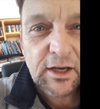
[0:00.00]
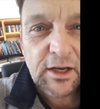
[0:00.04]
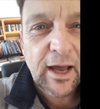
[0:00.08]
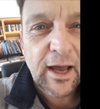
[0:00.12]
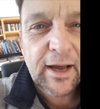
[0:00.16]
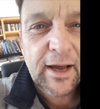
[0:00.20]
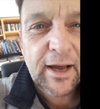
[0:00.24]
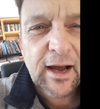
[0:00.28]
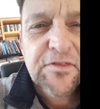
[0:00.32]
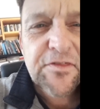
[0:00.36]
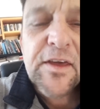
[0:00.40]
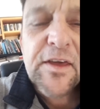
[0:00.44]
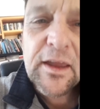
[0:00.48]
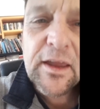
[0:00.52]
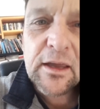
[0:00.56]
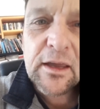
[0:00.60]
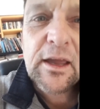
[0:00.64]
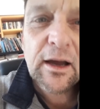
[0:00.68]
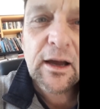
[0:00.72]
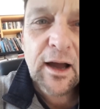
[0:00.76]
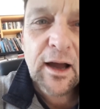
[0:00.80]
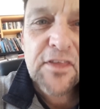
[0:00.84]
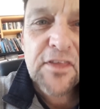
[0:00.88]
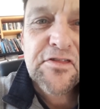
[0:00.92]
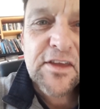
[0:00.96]
And I
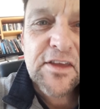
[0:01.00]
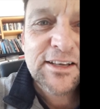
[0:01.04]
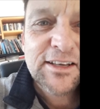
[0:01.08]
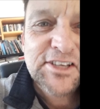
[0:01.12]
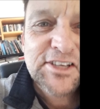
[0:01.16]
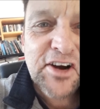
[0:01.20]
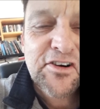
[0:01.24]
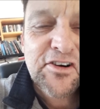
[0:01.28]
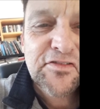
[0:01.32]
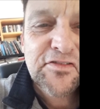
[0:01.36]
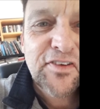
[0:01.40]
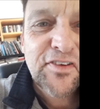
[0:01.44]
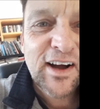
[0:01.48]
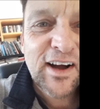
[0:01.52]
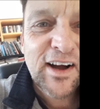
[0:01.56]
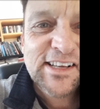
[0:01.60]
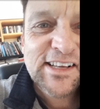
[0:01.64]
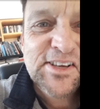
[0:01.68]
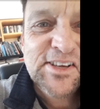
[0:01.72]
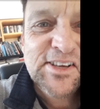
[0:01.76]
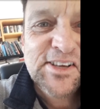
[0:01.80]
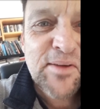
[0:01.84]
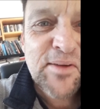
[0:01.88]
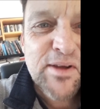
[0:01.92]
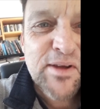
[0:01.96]
think it
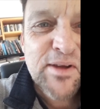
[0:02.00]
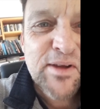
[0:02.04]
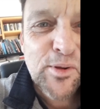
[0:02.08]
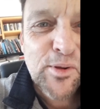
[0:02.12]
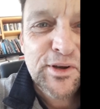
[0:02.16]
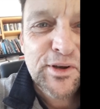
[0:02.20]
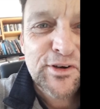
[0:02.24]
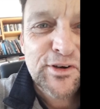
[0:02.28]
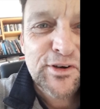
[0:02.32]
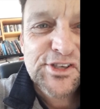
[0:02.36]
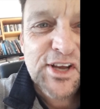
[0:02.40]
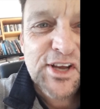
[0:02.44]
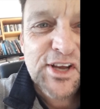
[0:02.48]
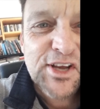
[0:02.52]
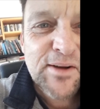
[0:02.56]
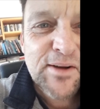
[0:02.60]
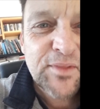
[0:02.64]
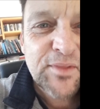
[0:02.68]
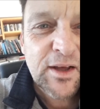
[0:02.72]
terrifies some people because